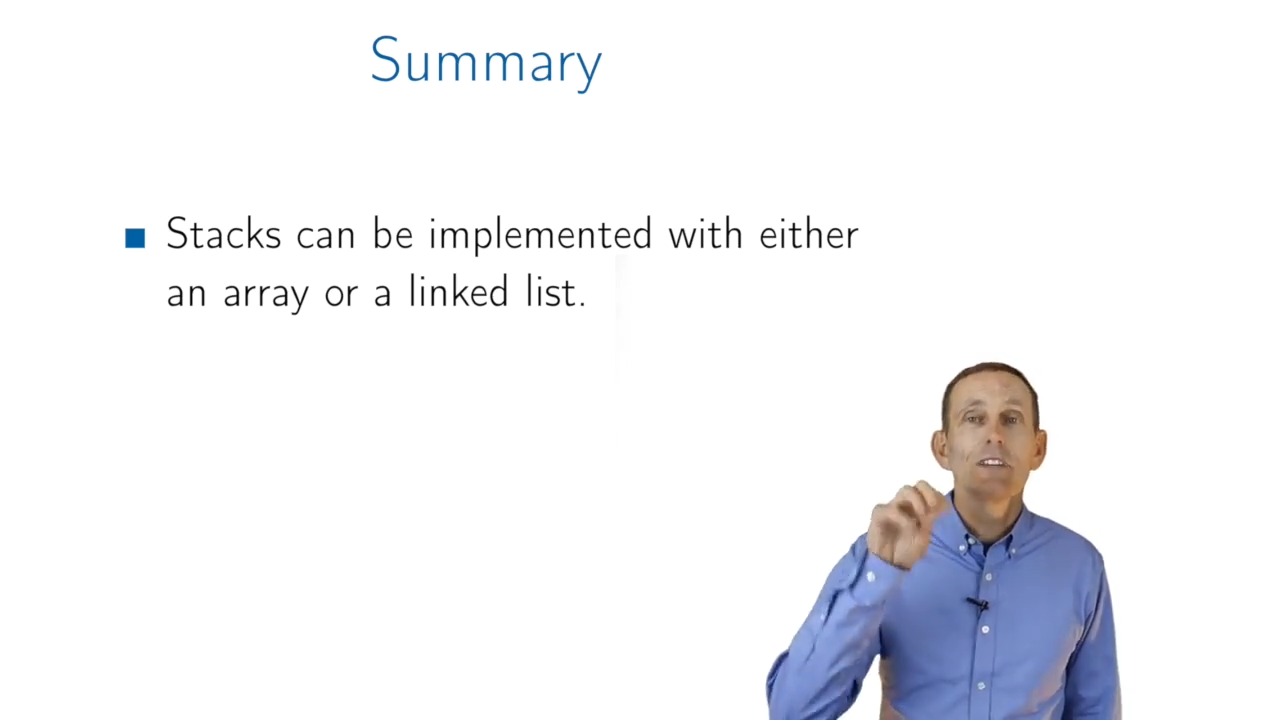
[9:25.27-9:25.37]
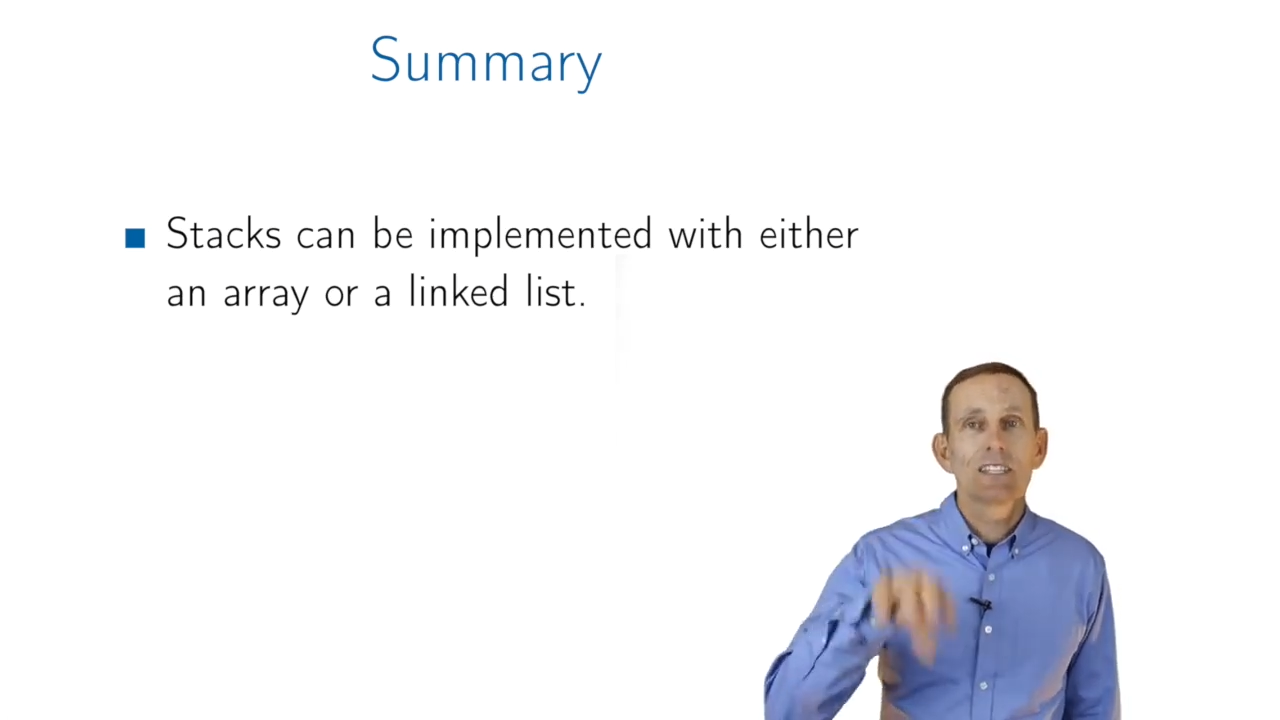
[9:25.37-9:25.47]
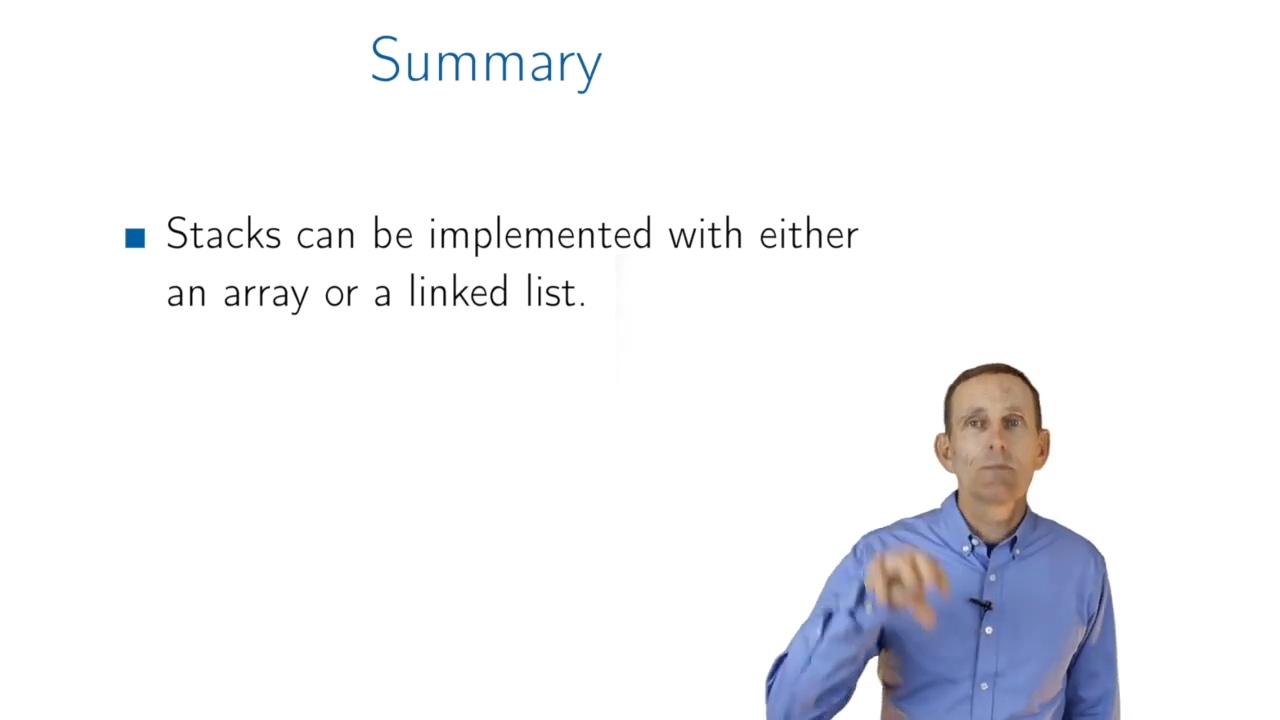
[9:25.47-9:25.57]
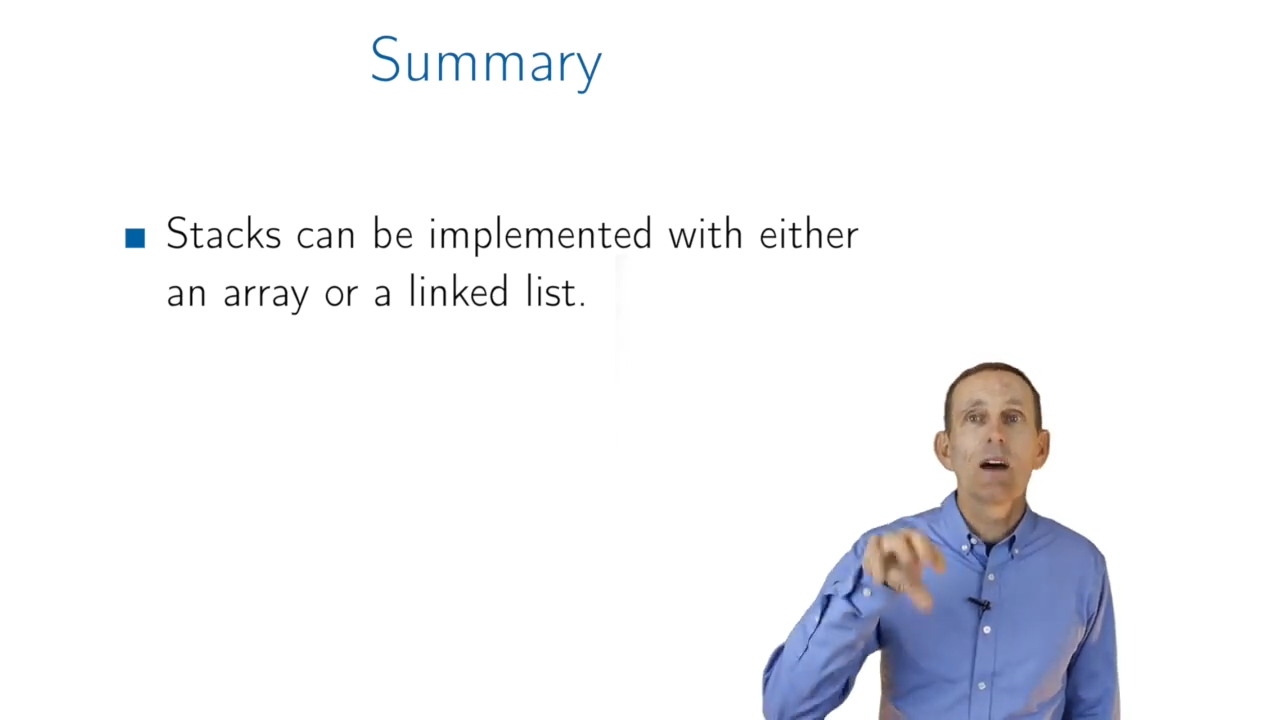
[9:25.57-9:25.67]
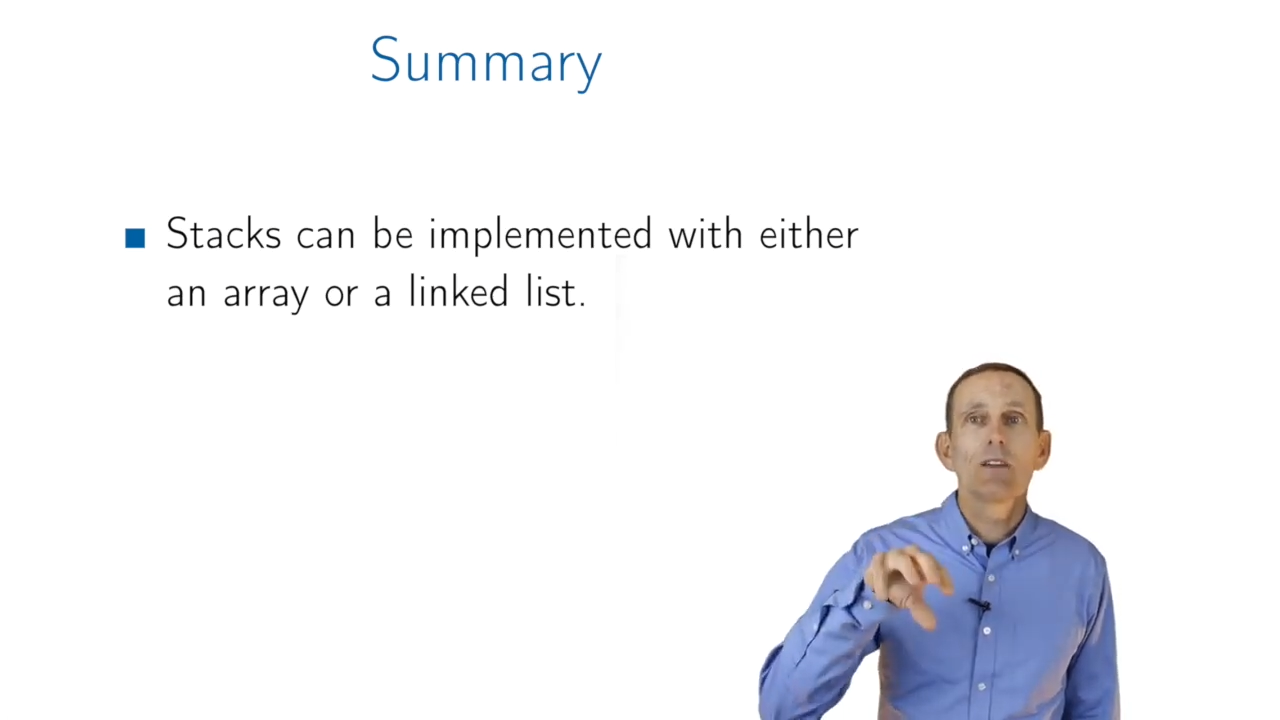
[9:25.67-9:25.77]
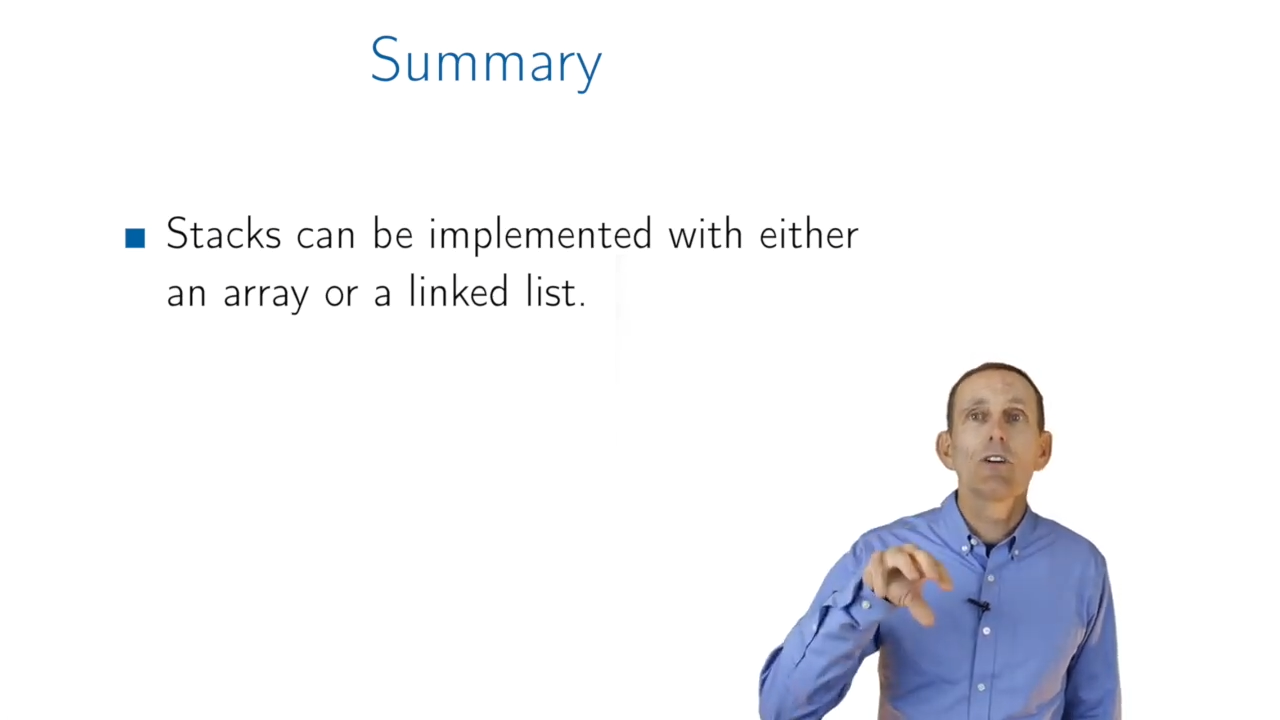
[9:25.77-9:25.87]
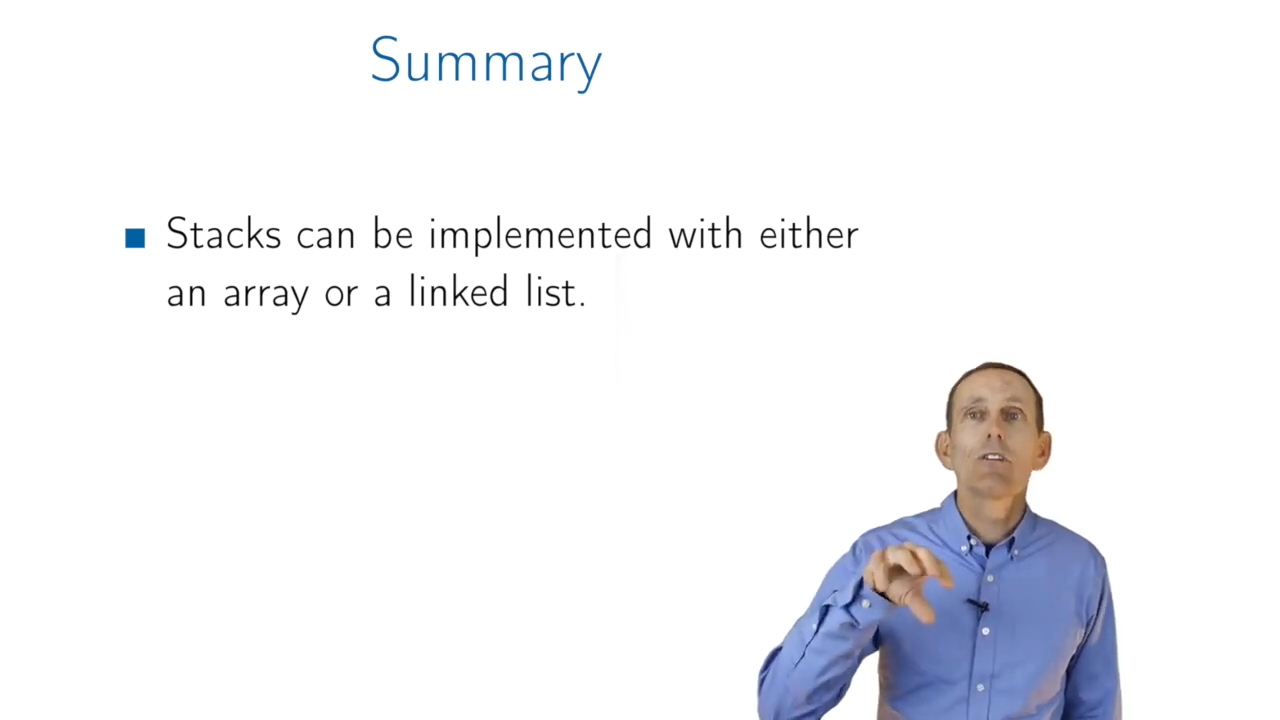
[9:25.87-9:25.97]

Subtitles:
fixed amount of